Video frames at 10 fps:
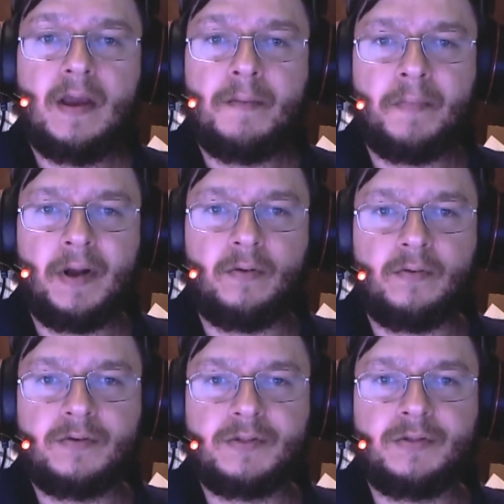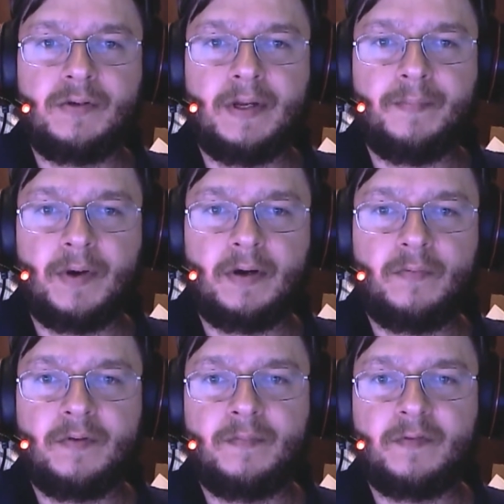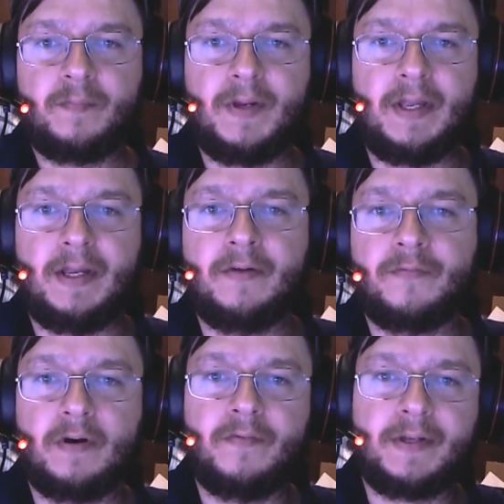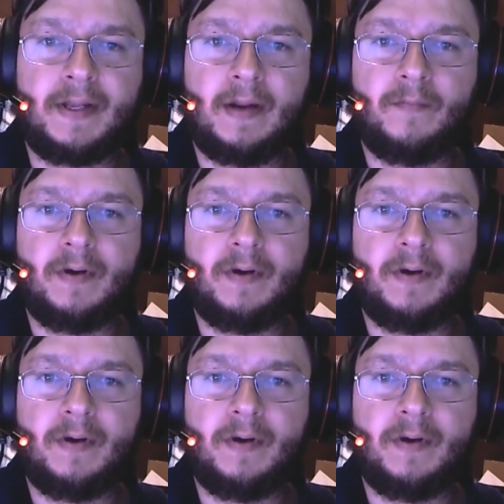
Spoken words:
My goal is to get better with speaking in front of a camera